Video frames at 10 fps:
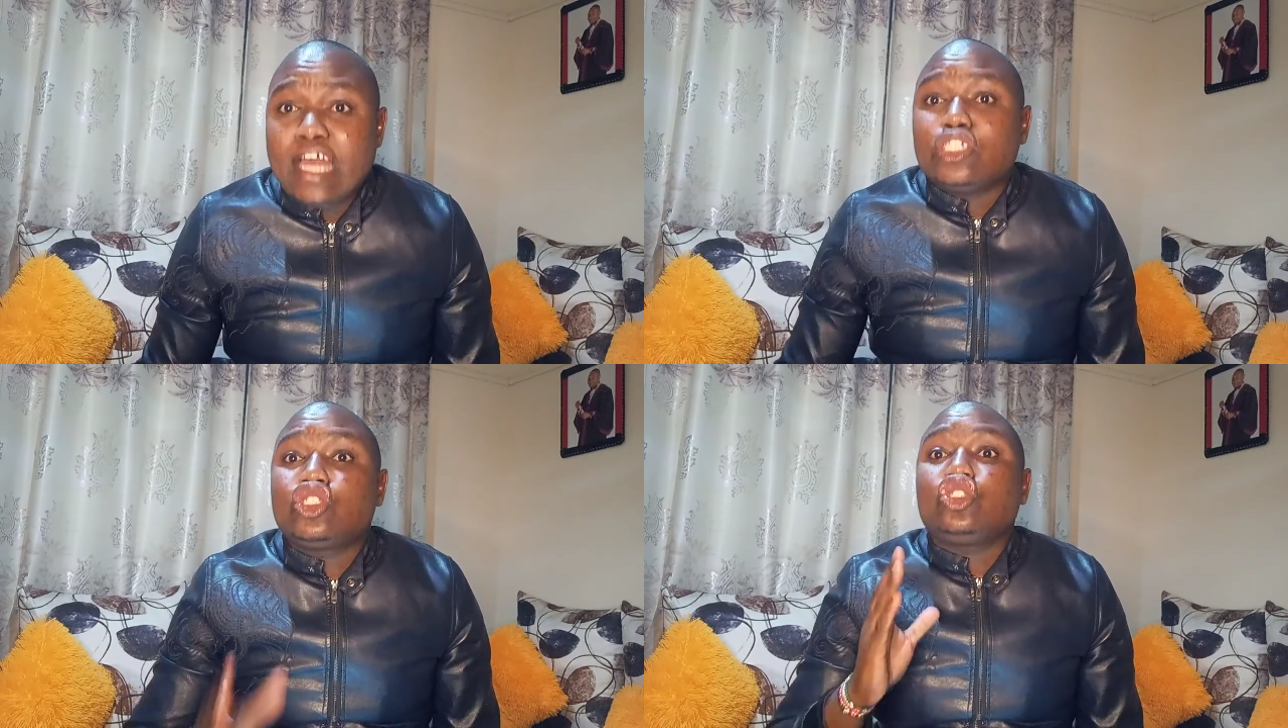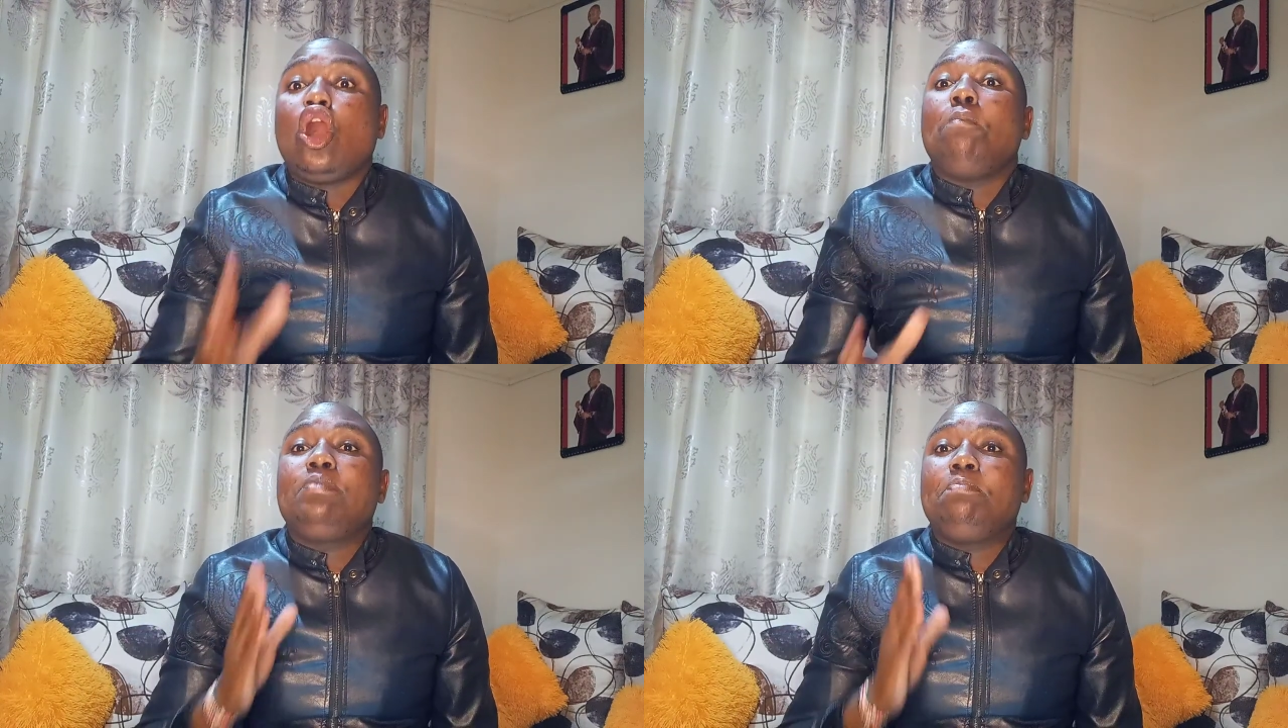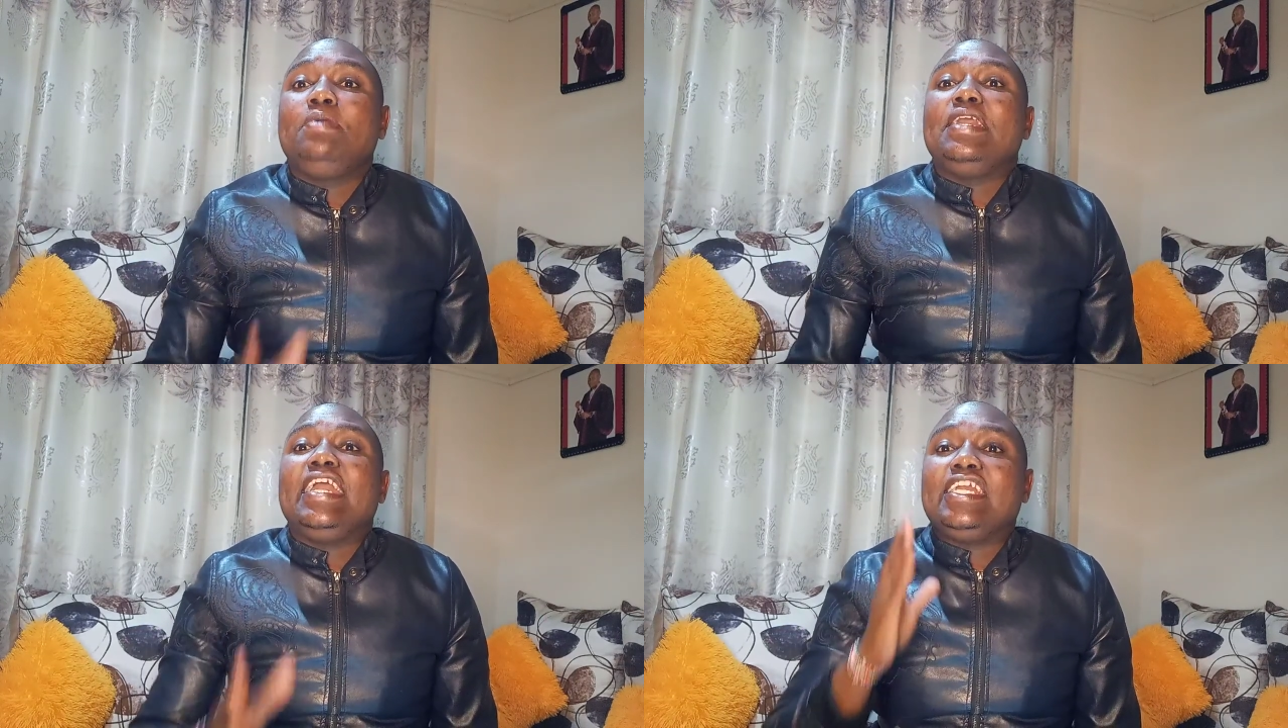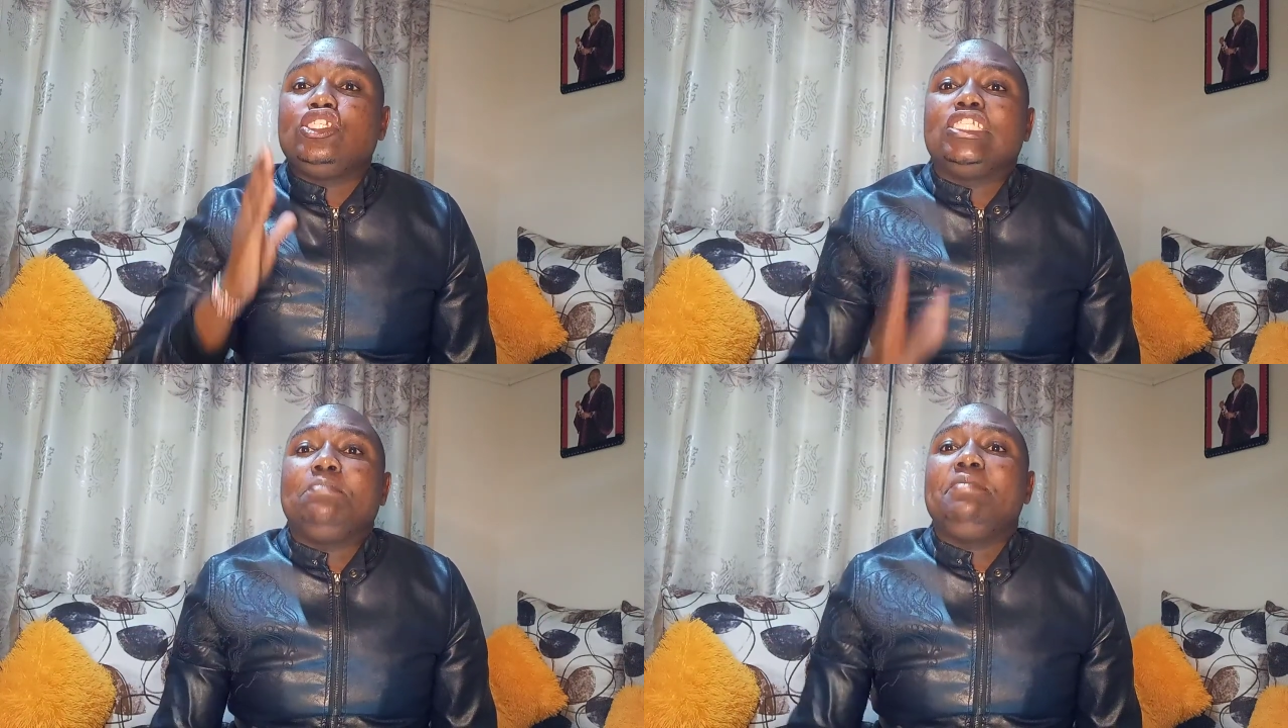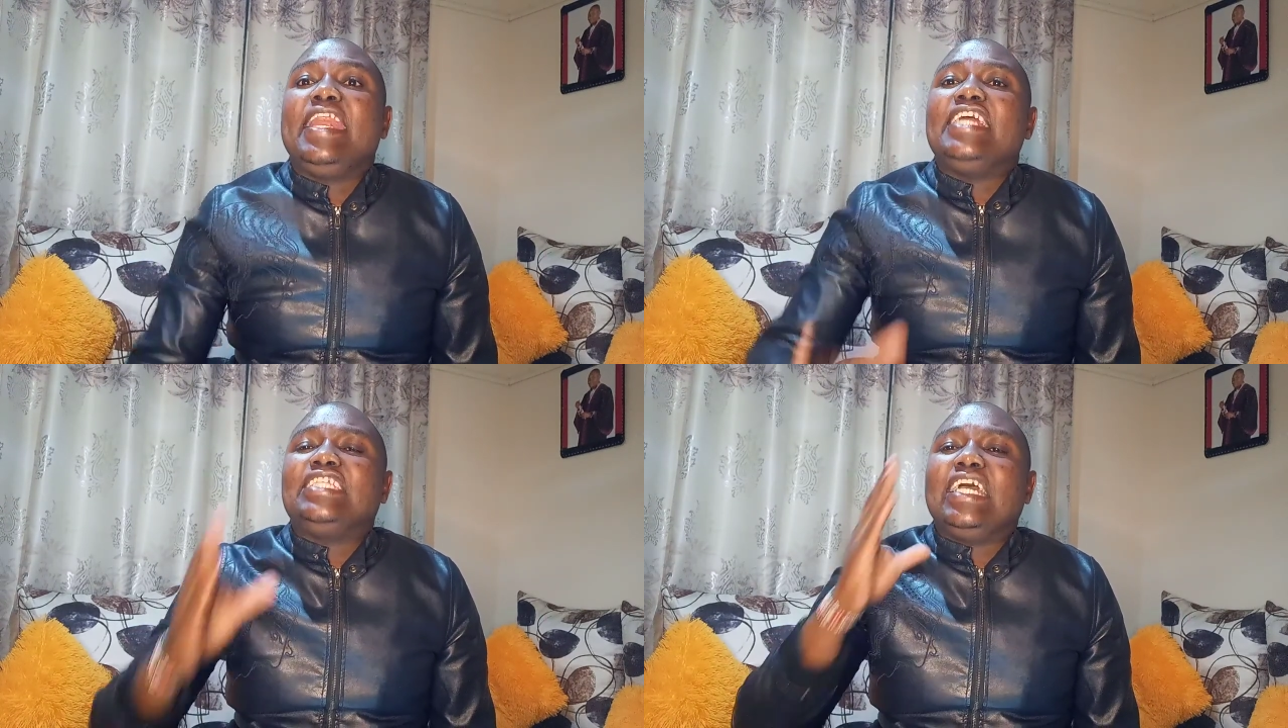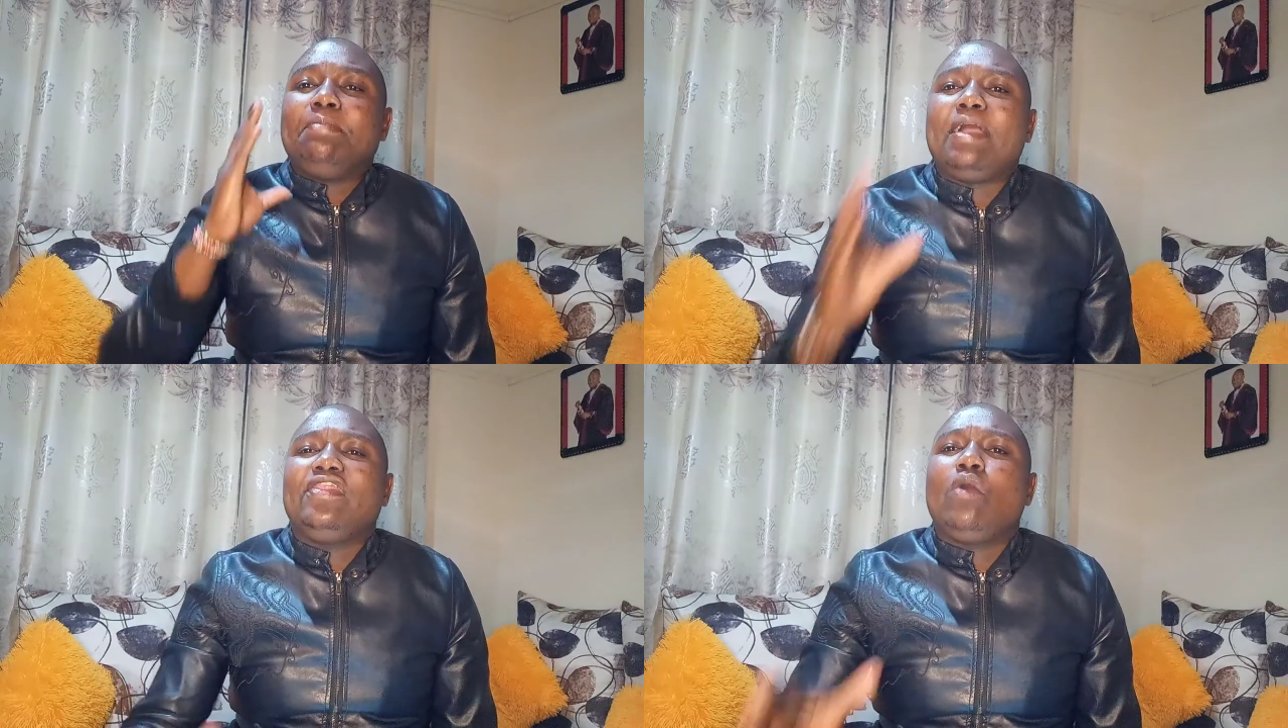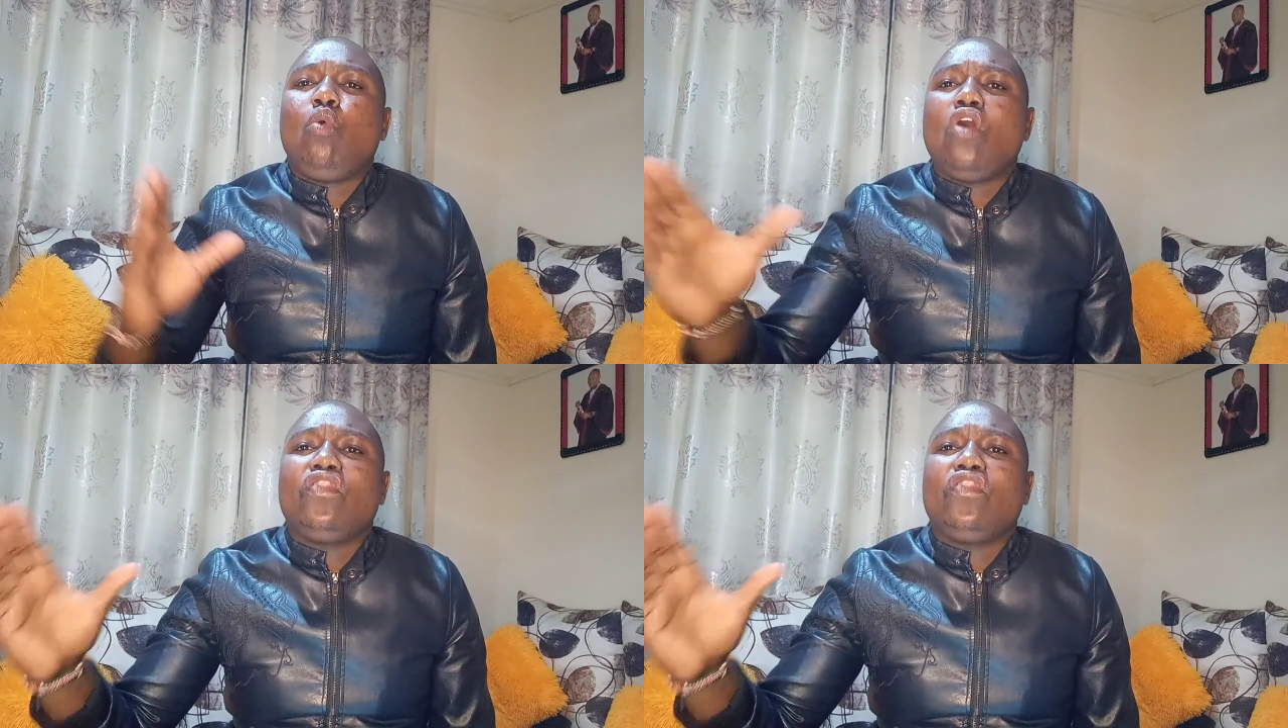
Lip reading: Stop being intimidated by the